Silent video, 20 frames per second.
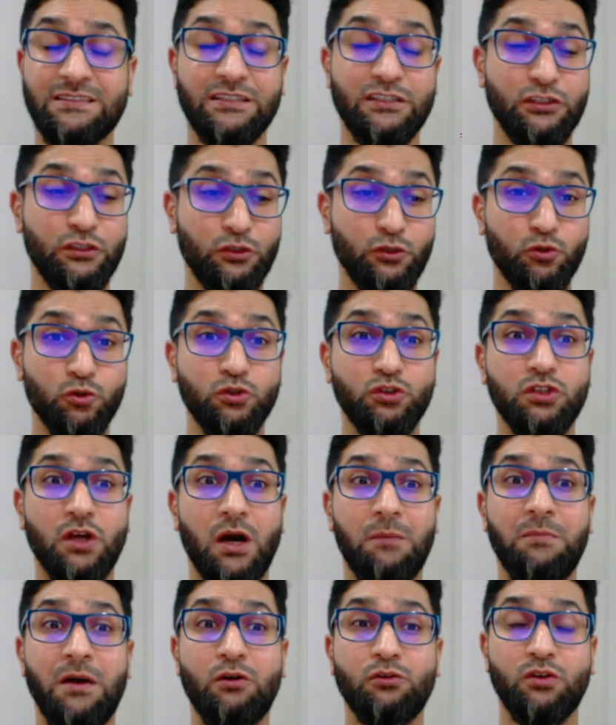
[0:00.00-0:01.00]
a huge
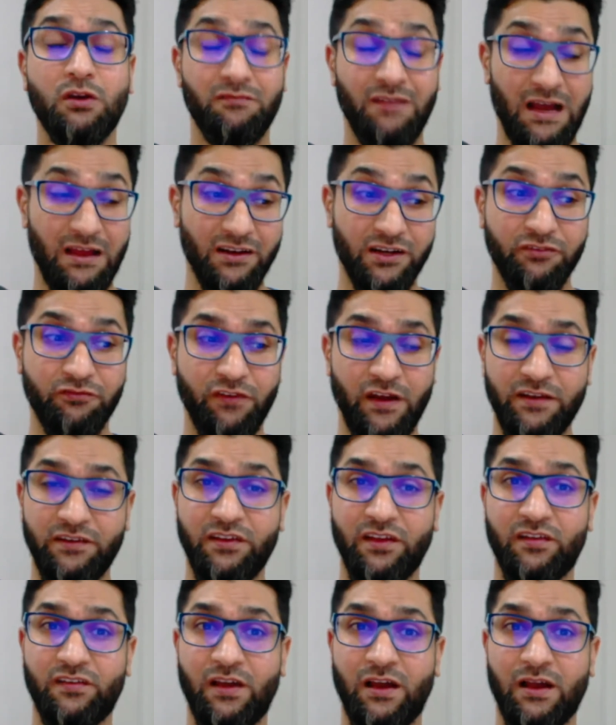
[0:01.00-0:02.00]
amount of unrefined
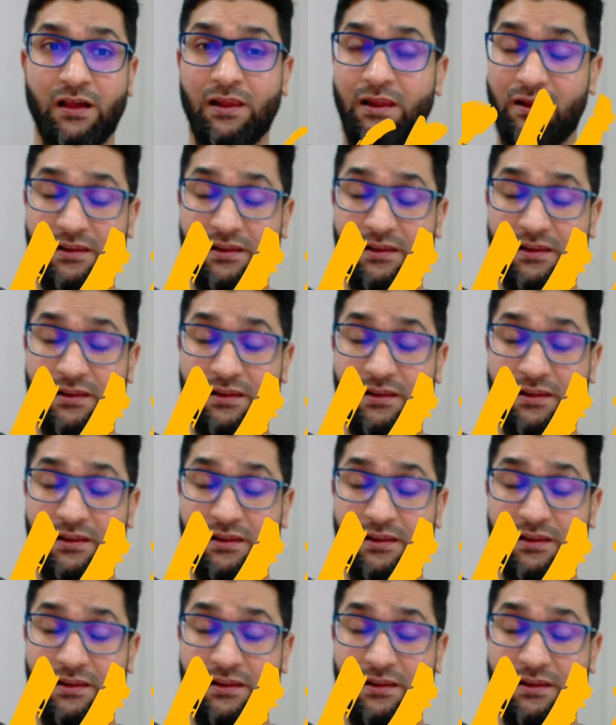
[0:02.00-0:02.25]
data,